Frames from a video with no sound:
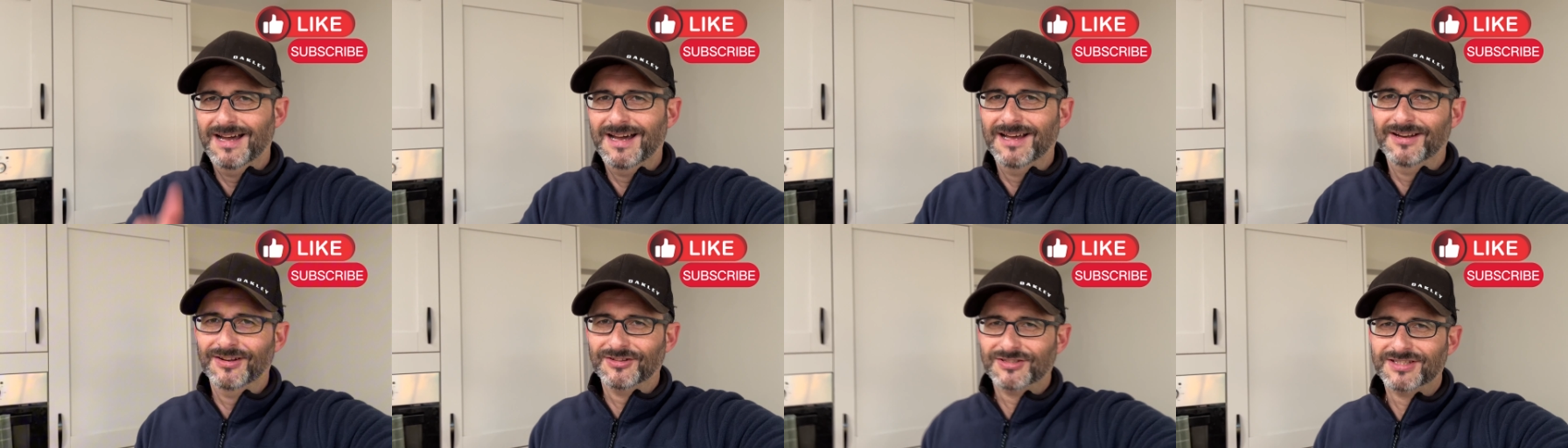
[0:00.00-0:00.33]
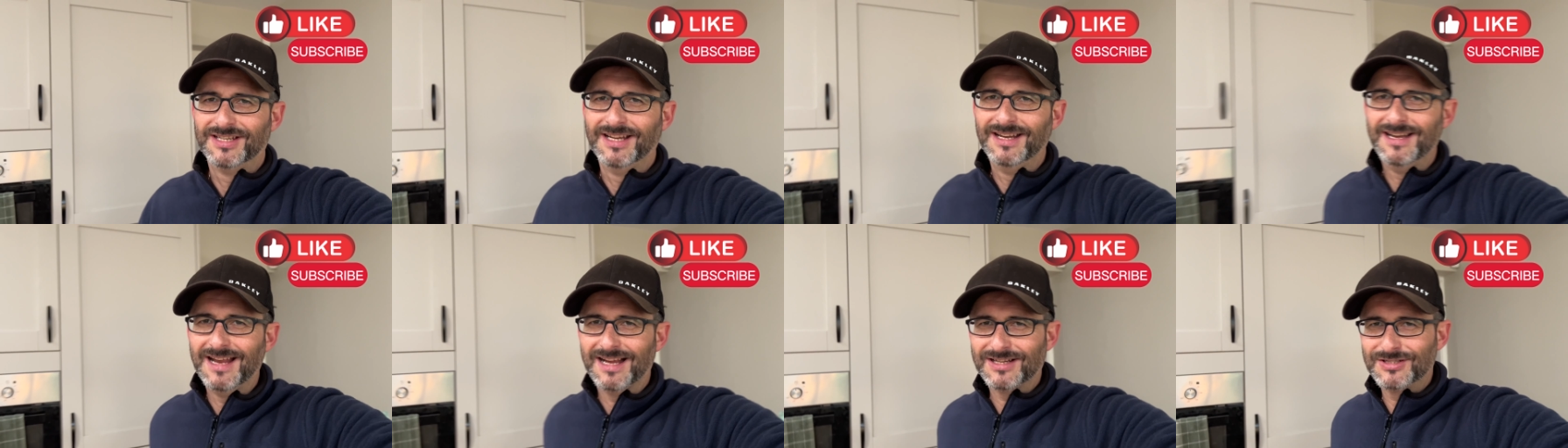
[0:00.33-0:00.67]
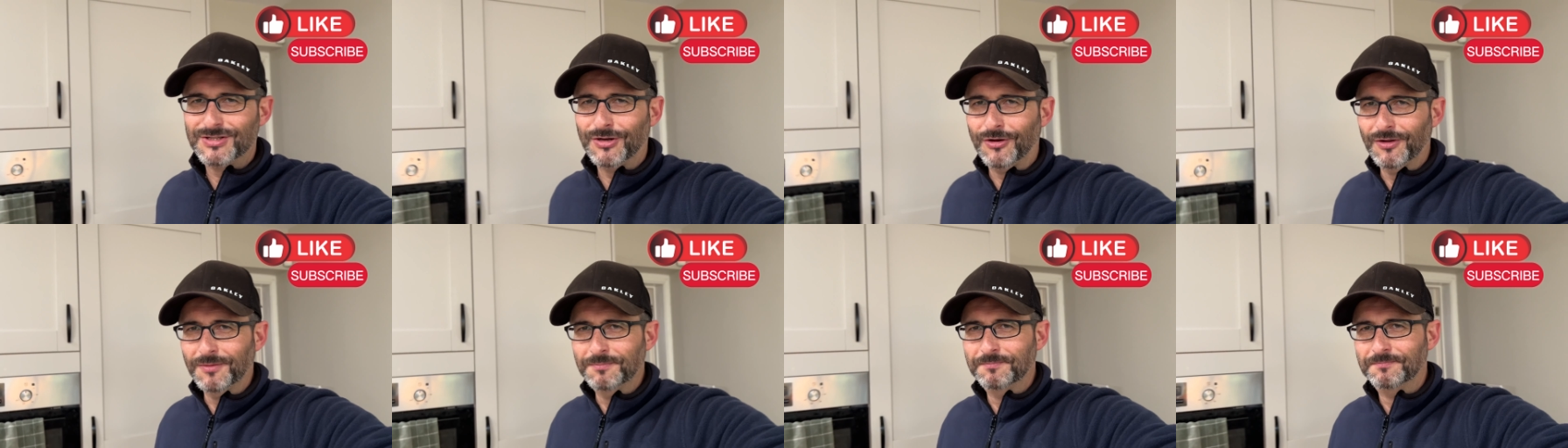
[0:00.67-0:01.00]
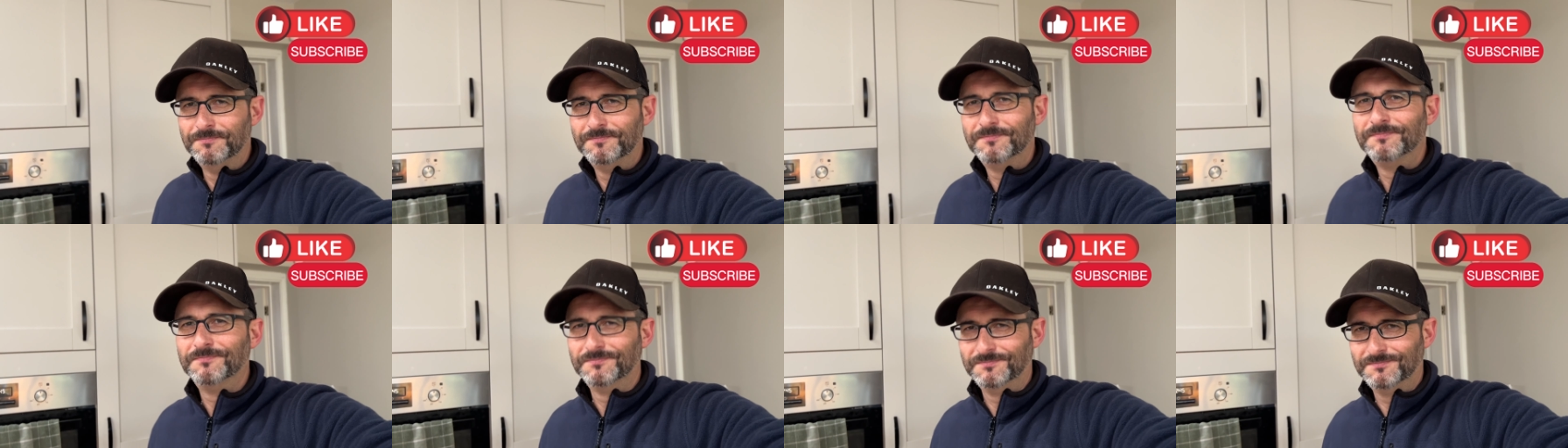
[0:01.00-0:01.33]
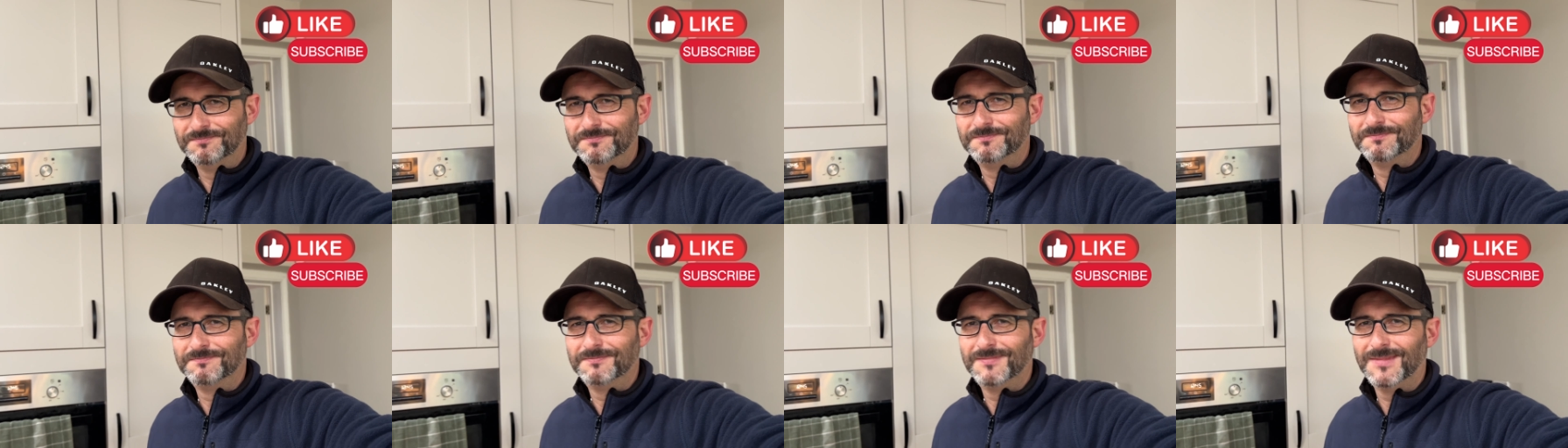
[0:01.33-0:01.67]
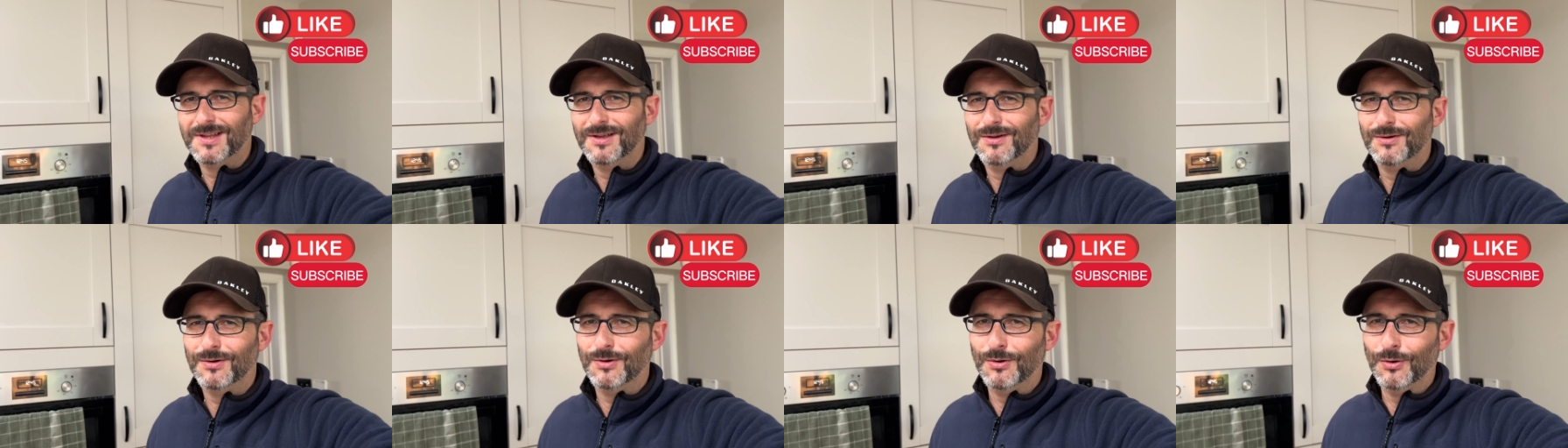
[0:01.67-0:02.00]
and I'll see you next time.
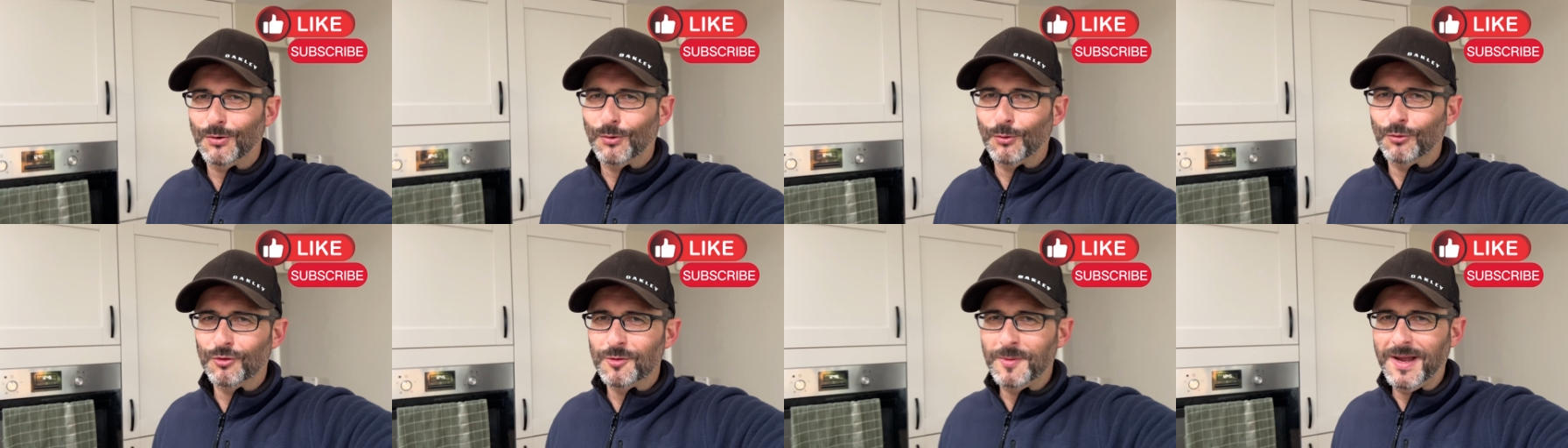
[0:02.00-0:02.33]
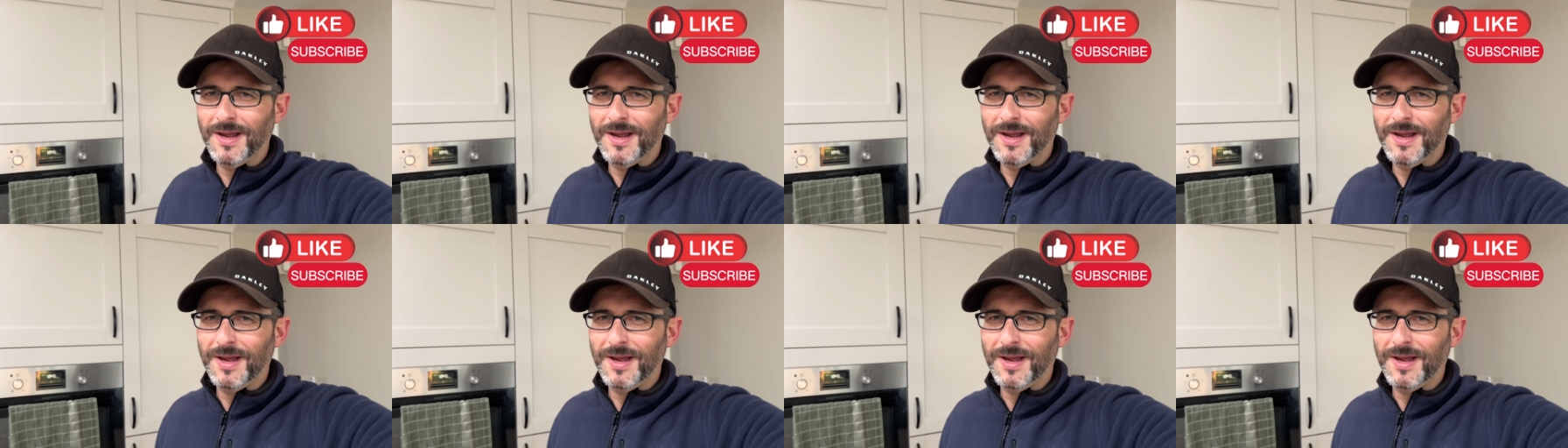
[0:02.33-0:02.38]
All the